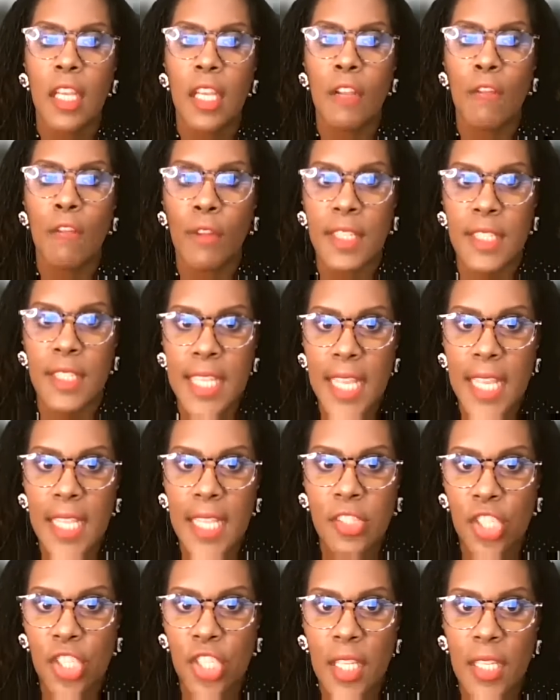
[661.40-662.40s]

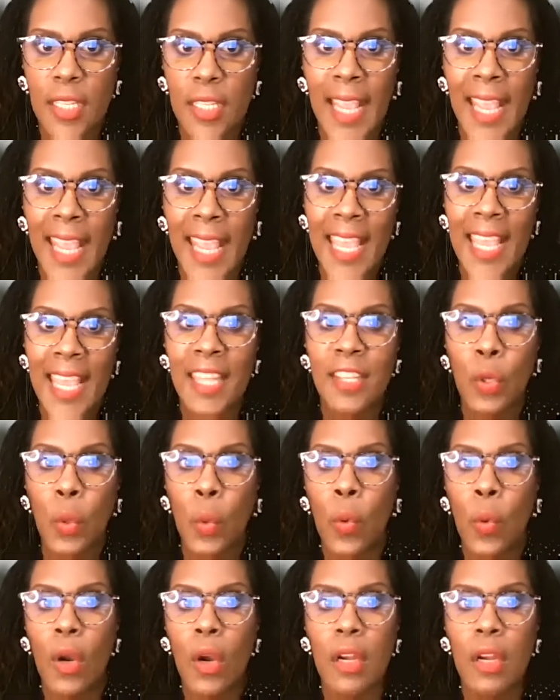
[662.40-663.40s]
retention, and
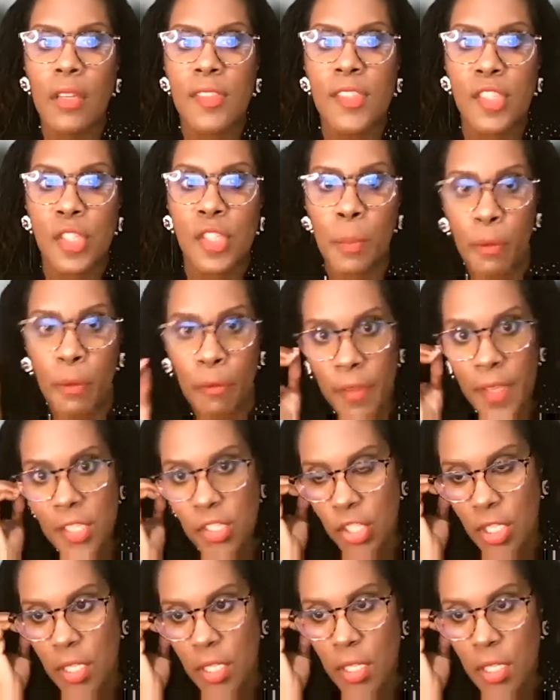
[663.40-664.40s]
or
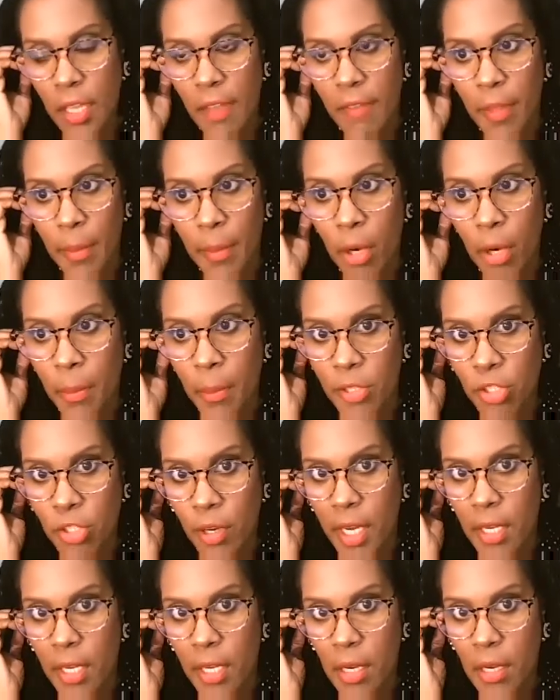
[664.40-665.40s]
supervision of the
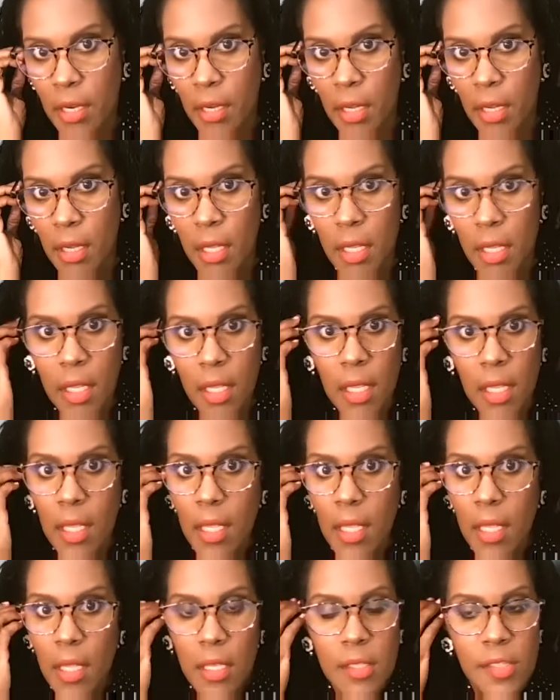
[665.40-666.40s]
perpetrator.
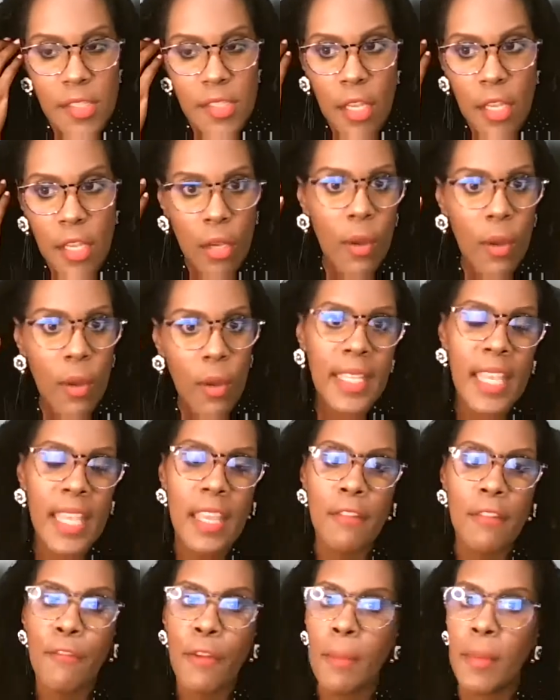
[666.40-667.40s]
So
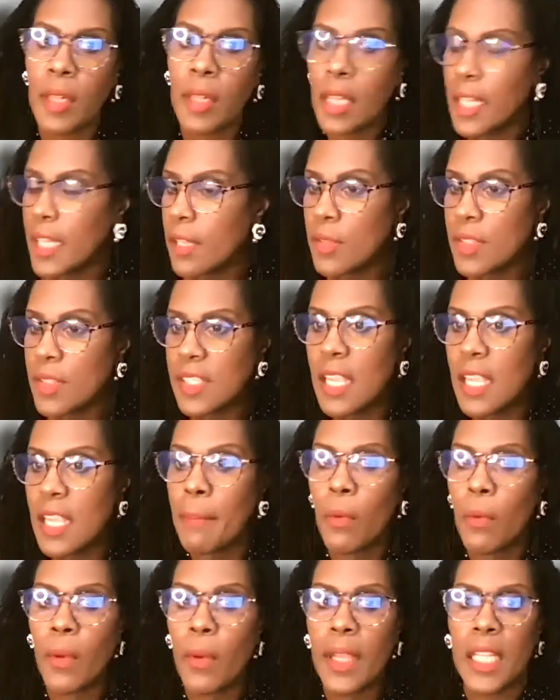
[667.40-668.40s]
again, from a legal
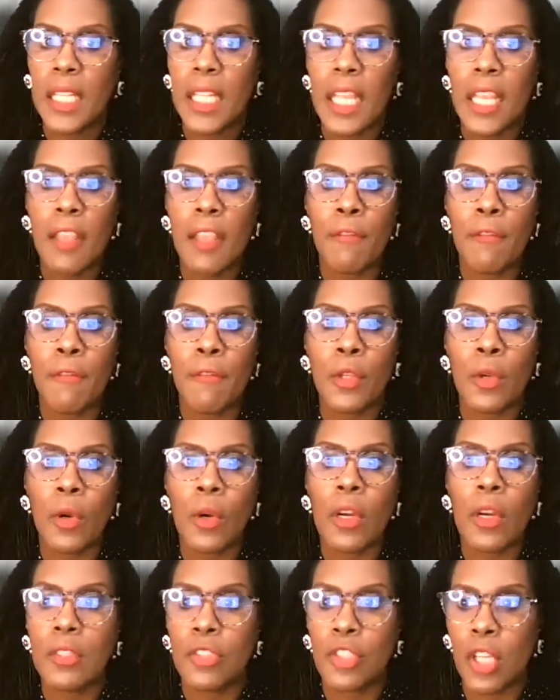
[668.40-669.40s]
standpoint, if
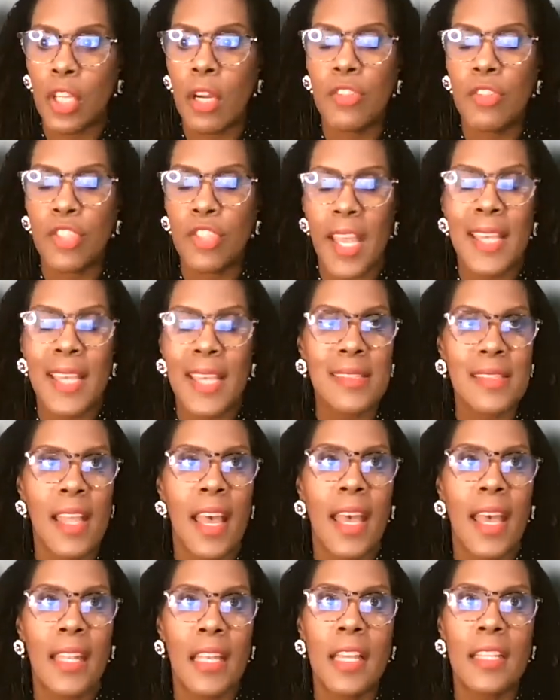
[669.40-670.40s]
your church has
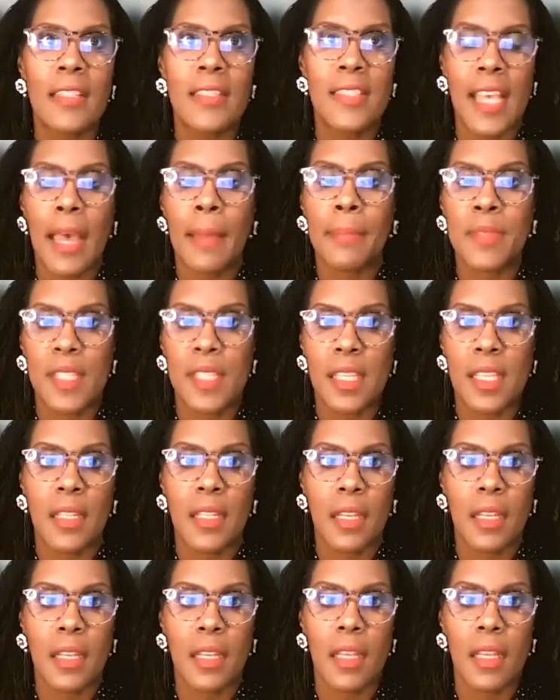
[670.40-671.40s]
not adopted
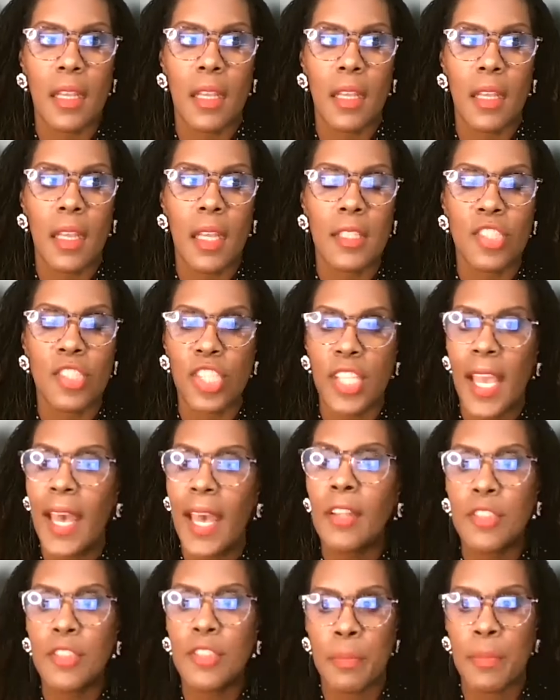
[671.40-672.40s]
a
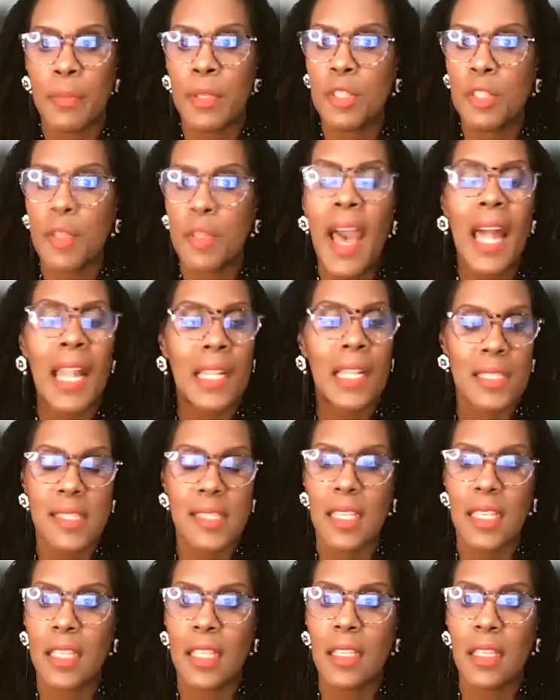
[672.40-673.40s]
child abuse
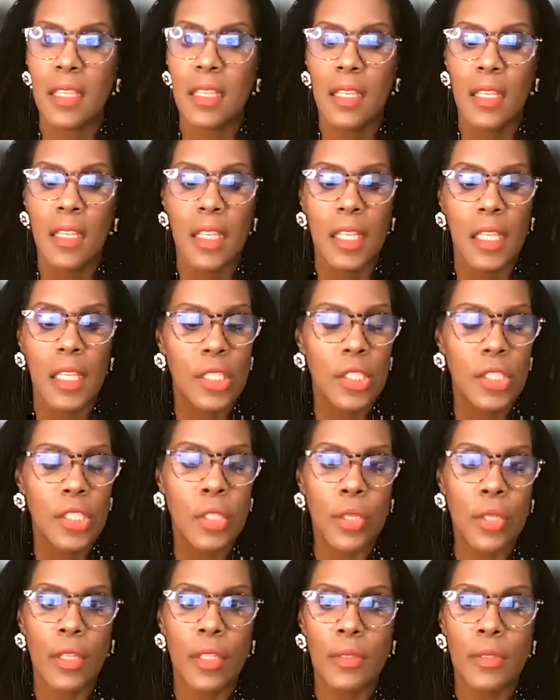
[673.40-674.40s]
policy,
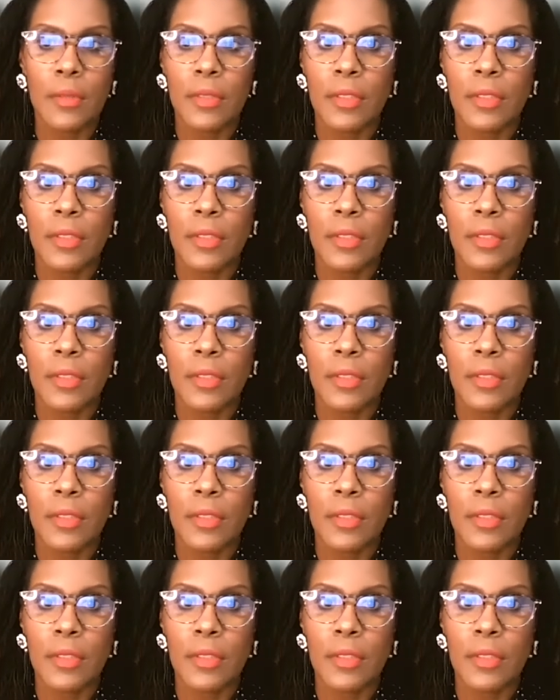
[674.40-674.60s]
you're